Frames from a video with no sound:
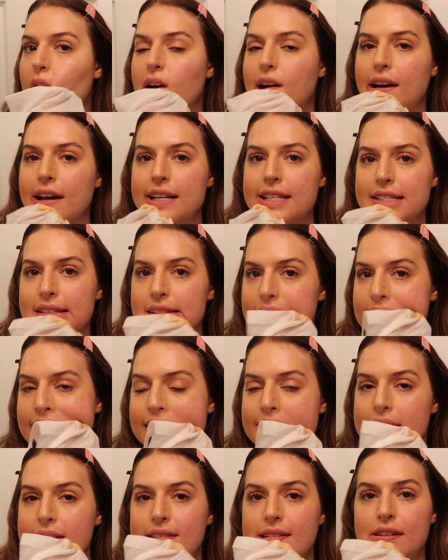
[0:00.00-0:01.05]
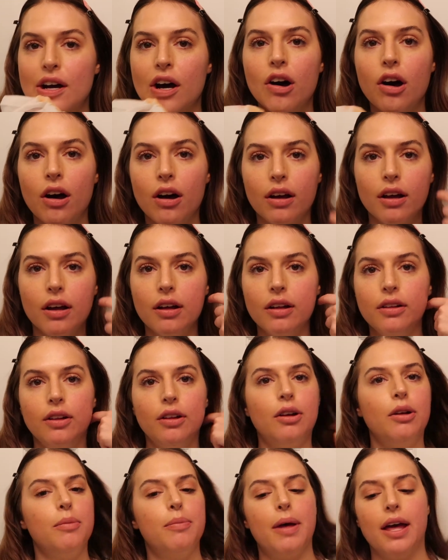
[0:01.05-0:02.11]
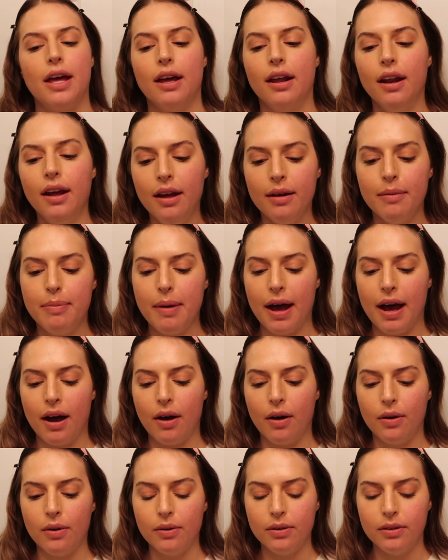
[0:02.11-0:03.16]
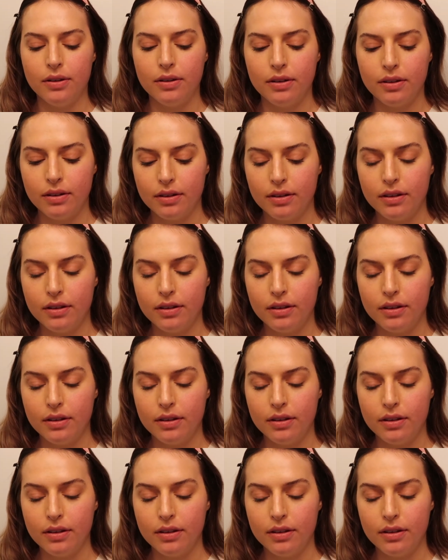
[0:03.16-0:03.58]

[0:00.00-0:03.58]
I guess let's talk a little bit about